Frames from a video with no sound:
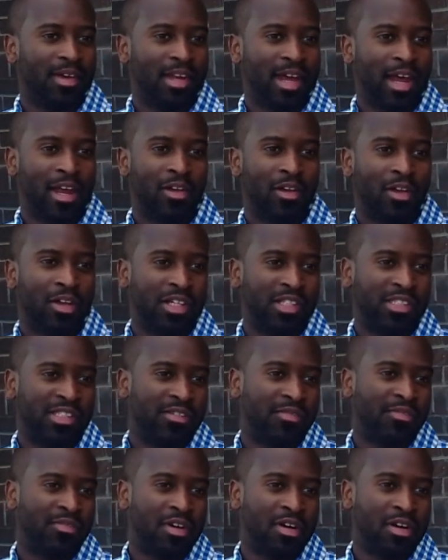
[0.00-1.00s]
Not only is
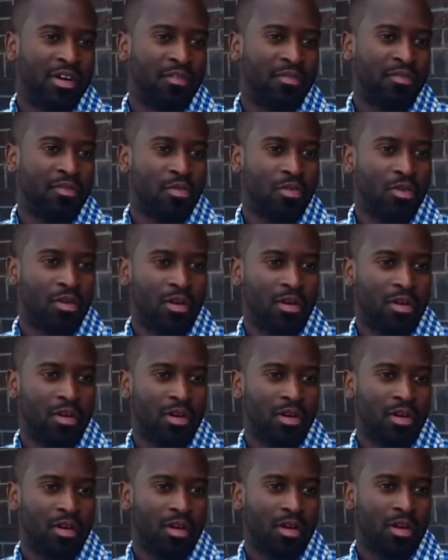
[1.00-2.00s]
it fun for
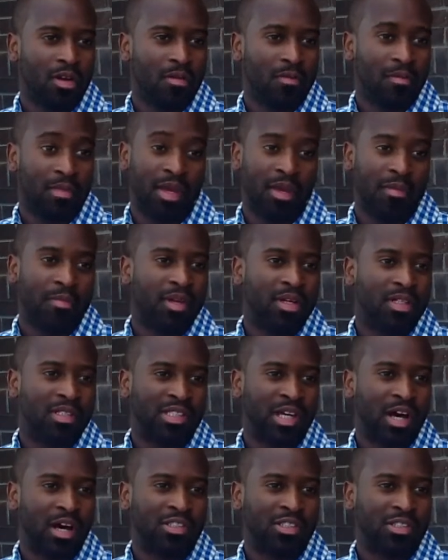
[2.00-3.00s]
me, but
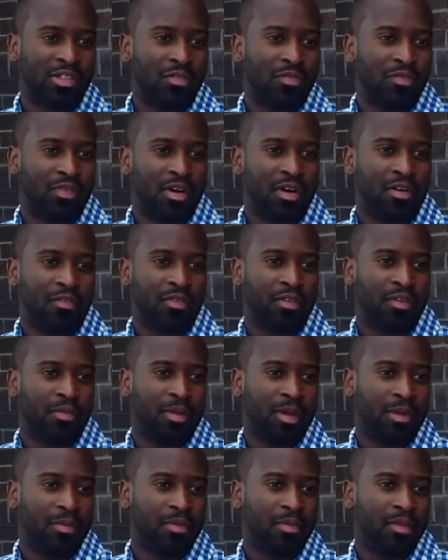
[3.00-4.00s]
it's also fun for
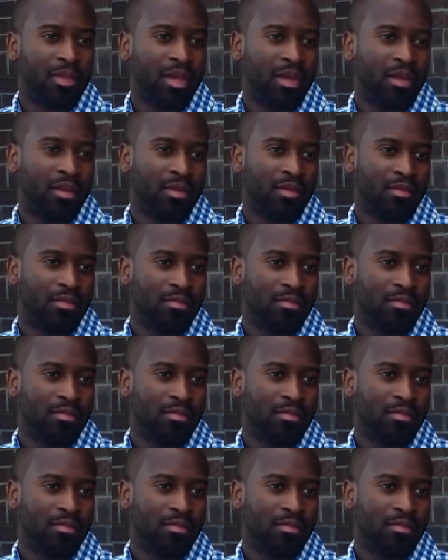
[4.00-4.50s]
the people that